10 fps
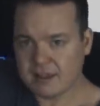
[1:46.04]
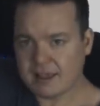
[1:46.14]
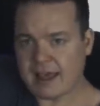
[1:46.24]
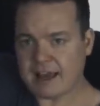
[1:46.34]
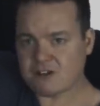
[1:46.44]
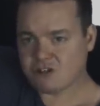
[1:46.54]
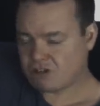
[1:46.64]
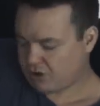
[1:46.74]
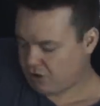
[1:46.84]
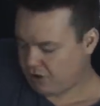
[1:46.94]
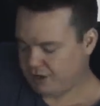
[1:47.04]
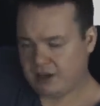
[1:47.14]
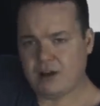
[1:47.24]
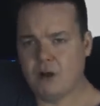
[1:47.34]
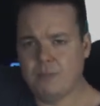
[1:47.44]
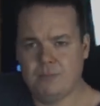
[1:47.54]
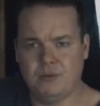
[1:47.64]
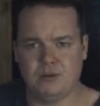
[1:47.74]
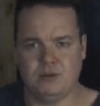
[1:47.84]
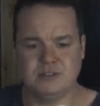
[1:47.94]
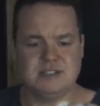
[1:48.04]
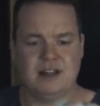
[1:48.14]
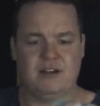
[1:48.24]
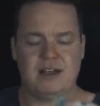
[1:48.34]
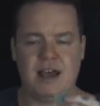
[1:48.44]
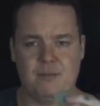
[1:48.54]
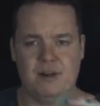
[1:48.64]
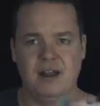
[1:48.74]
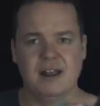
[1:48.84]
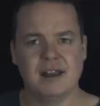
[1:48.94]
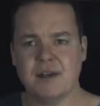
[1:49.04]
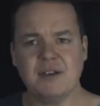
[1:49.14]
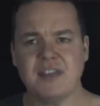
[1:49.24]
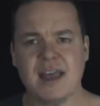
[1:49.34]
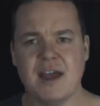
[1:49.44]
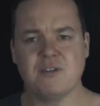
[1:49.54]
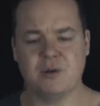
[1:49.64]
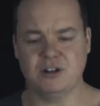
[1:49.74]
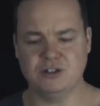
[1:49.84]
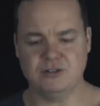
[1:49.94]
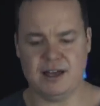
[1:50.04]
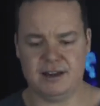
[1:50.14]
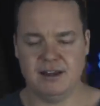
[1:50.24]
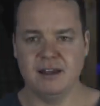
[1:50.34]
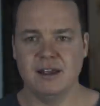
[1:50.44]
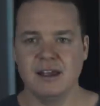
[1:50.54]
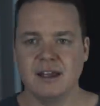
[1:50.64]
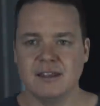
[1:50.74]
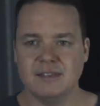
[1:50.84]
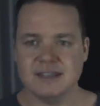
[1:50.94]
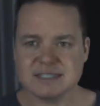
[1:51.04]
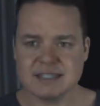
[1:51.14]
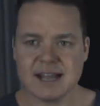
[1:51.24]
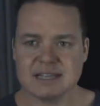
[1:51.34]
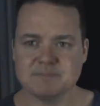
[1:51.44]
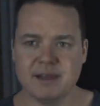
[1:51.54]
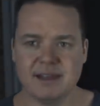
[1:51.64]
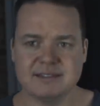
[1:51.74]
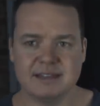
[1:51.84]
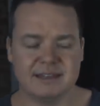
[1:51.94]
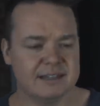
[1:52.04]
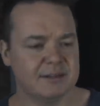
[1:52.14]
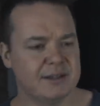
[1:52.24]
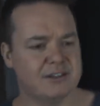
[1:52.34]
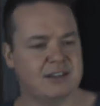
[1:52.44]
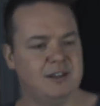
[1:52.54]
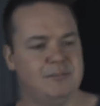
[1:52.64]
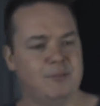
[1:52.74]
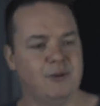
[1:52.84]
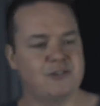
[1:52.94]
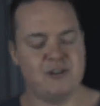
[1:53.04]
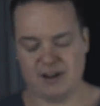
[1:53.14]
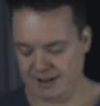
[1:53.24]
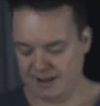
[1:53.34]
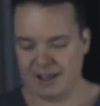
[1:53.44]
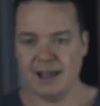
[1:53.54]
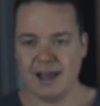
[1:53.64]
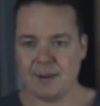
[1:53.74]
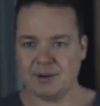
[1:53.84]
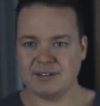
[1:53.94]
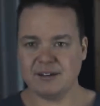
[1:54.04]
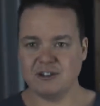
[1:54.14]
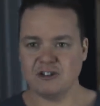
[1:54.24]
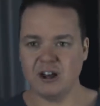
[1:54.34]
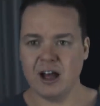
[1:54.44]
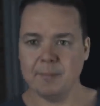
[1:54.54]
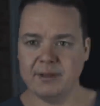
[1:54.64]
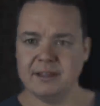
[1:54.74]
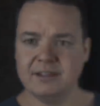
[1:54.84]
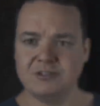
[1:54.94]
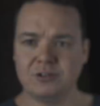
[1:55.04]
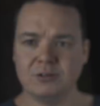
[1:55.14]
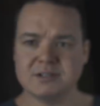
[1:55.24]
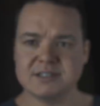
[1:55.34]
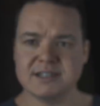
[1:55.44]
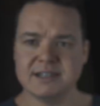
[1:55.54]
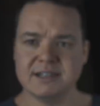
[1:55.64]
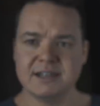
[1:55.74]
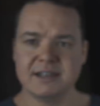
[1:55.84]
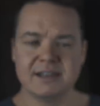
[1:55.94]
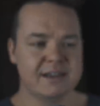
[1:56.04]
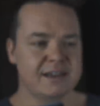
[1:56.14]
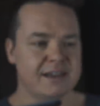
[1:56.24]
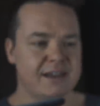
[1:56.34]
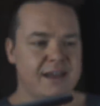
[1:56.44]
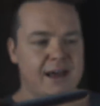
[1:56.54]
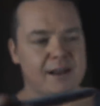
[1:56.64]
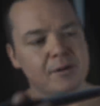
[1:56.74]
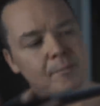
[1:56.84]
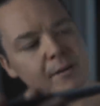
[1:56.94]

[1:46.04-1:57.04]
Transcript: catch the coin. I hope you could all see that on camera. Now I think everyone could do that. This next bit is a little bit more tricky. I'm gonna take a Sharpie so you can all see. And I'm gonna